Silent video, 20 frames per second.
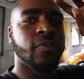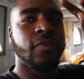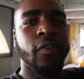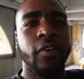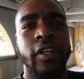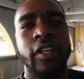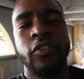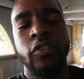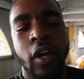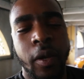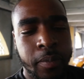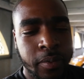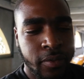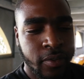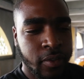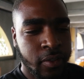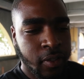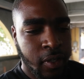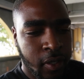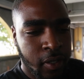before he drops
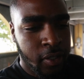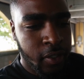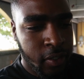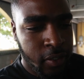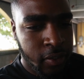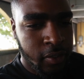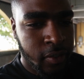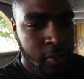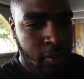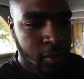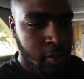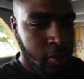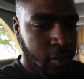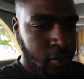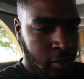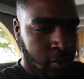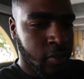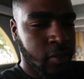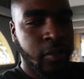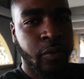uh,
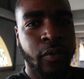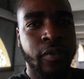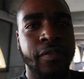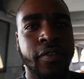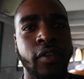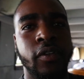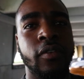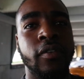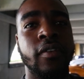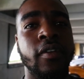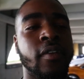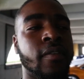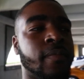the review.